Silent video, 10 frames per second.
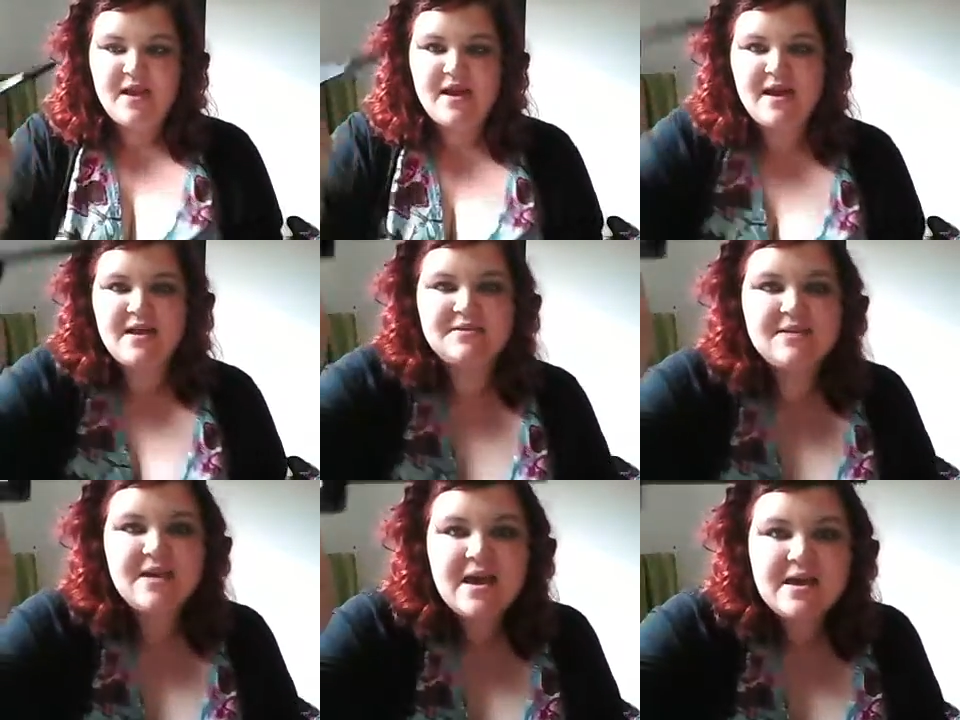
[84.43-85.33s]
And
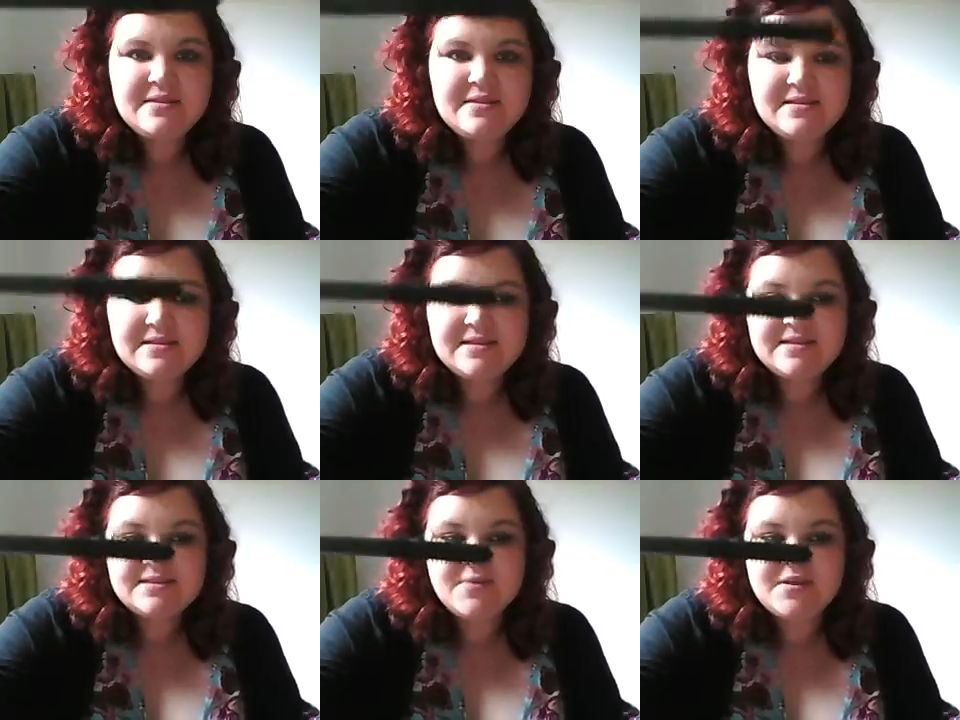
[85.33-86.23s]
this
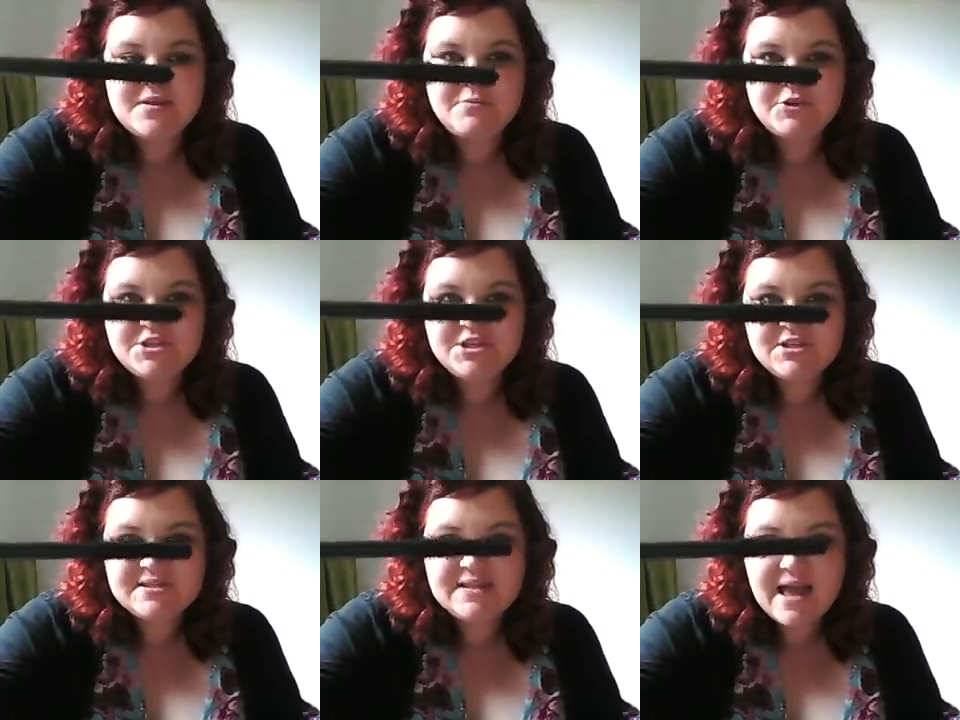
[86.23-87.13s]
is what the brush
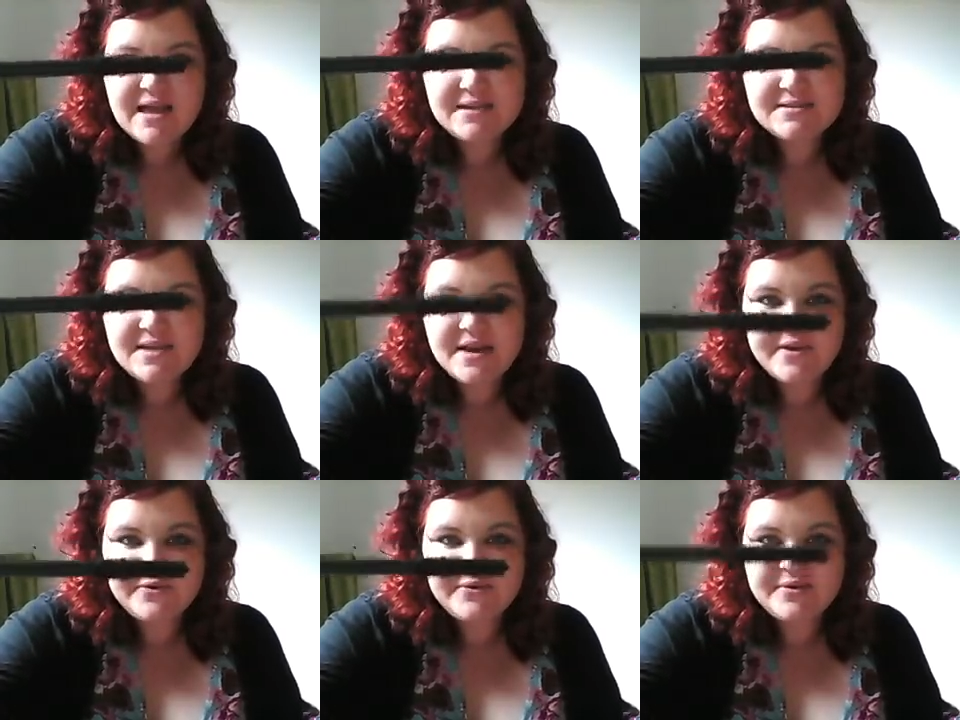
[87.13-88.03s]
looks like.
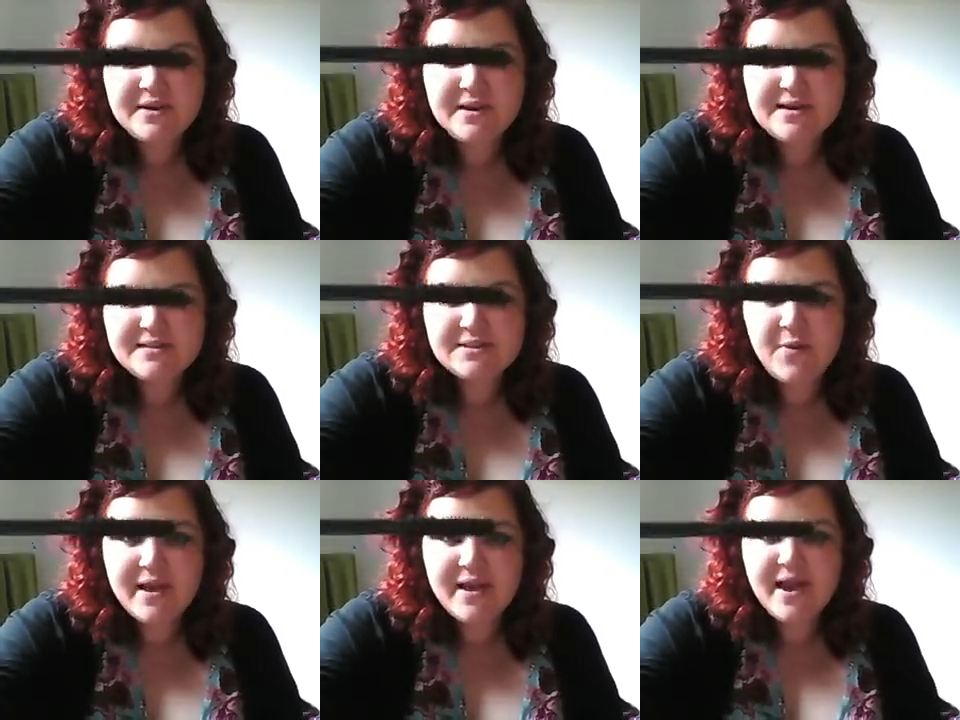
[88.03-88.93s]
So it's
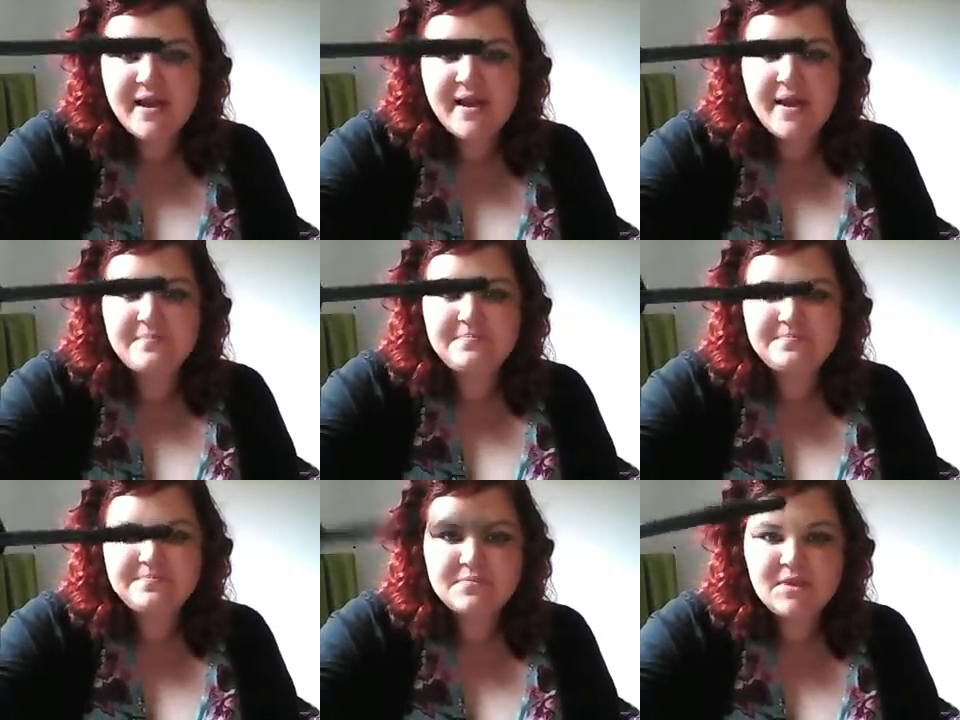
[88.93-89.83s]
quite a
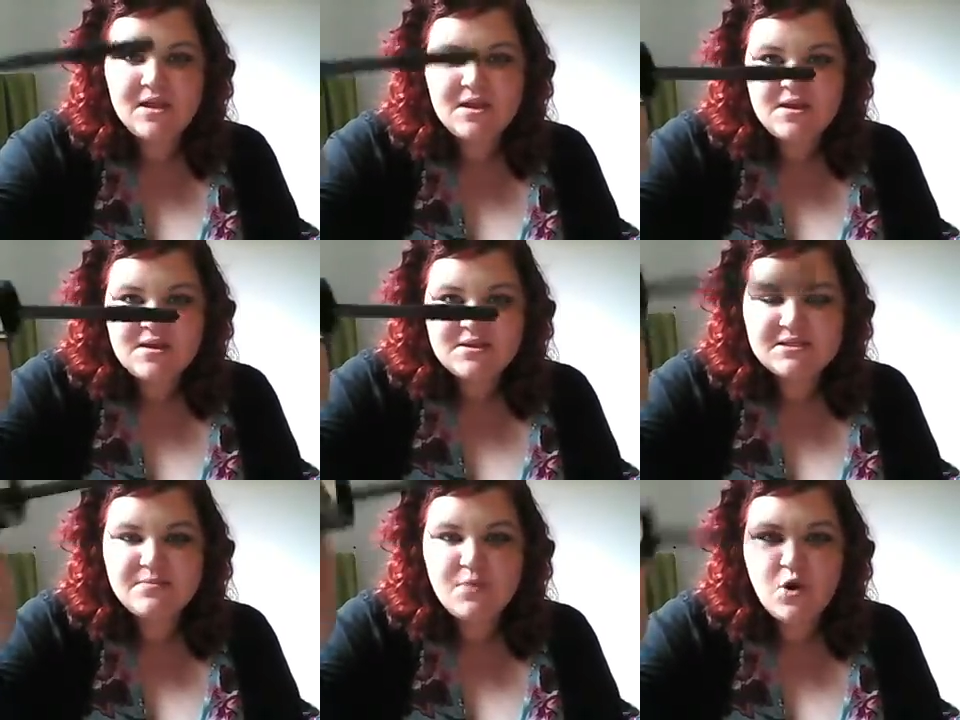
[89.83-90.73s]

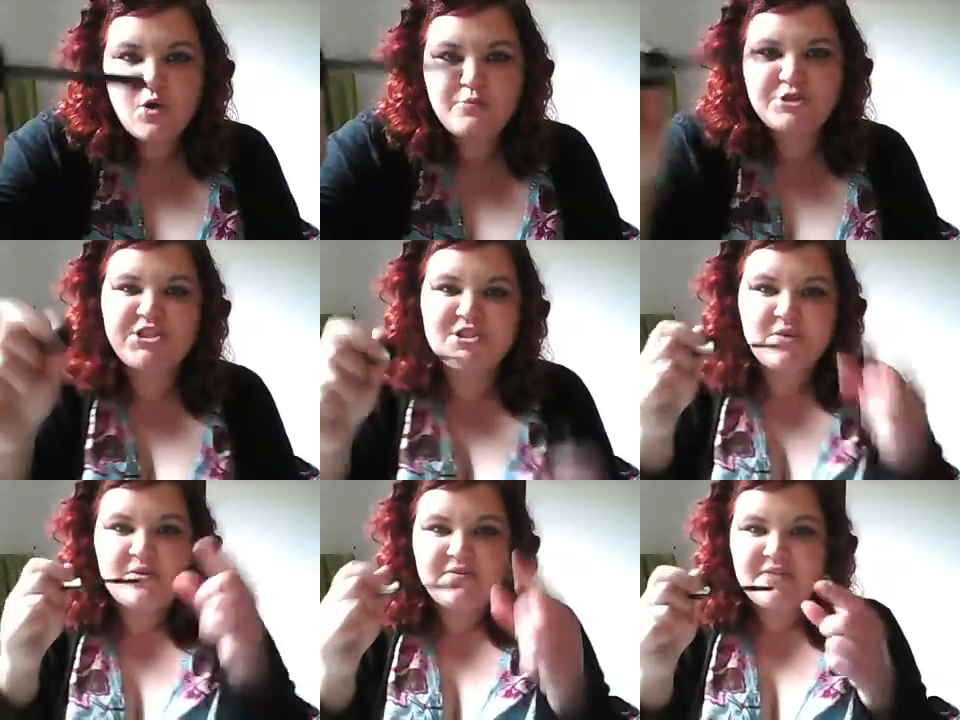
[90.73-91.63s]
small brush, it's
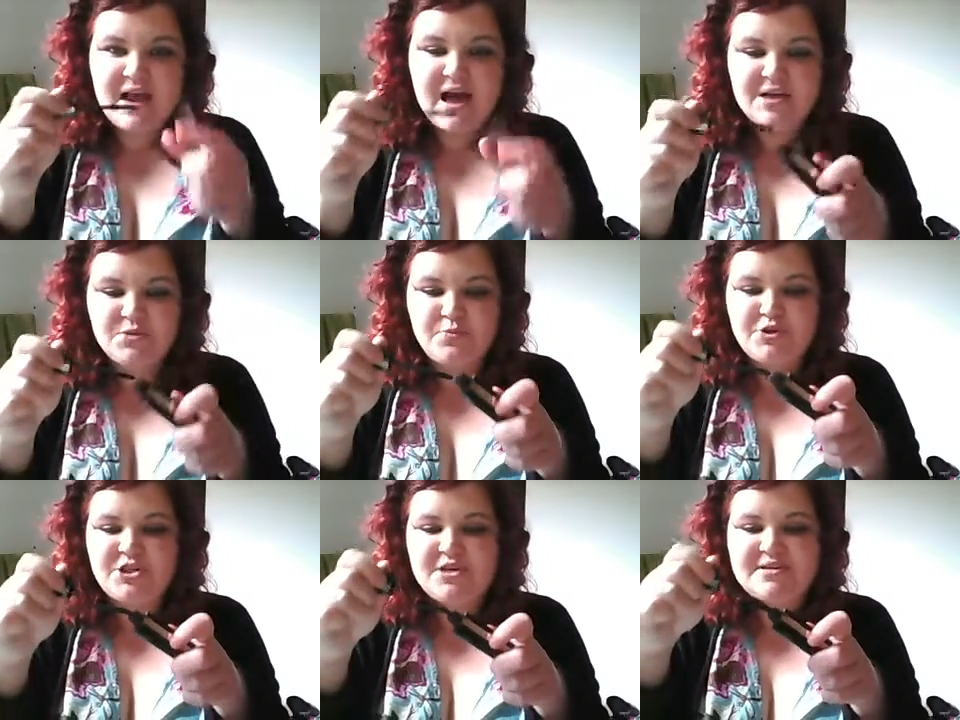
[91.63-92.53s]
not one of the larger
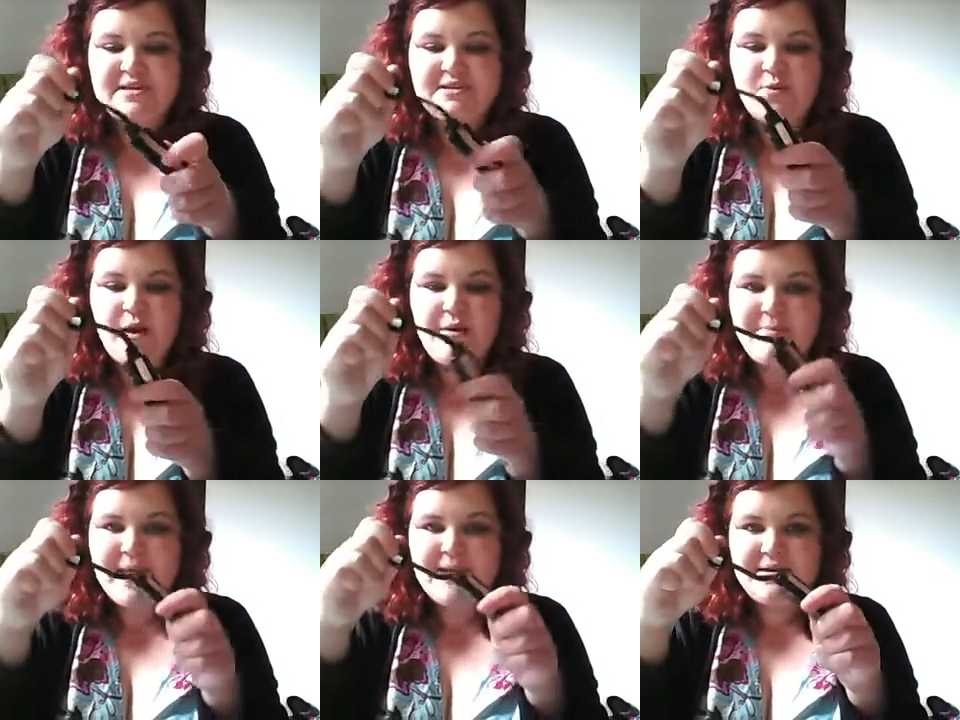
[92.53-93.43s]
brushes, it's quite
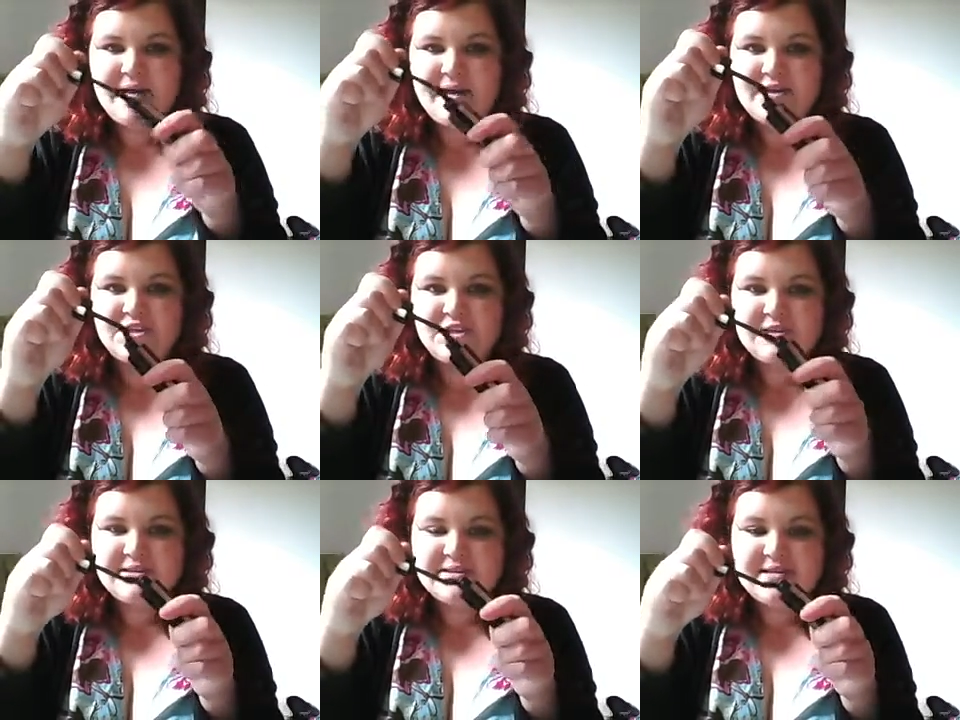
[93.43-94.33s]
bendy as you
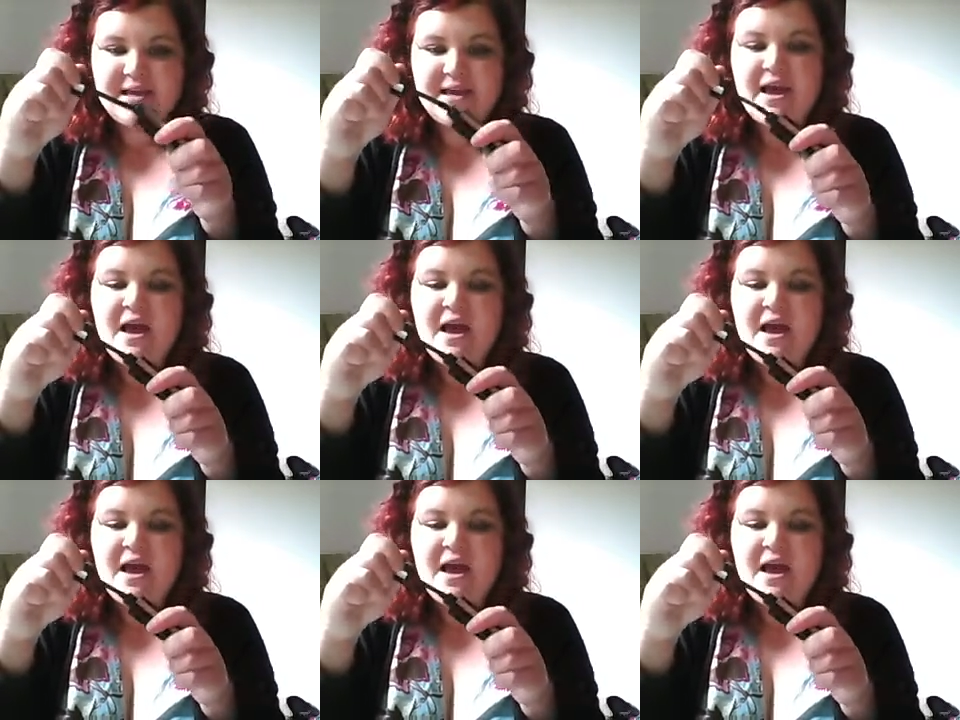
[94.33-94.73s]
can see.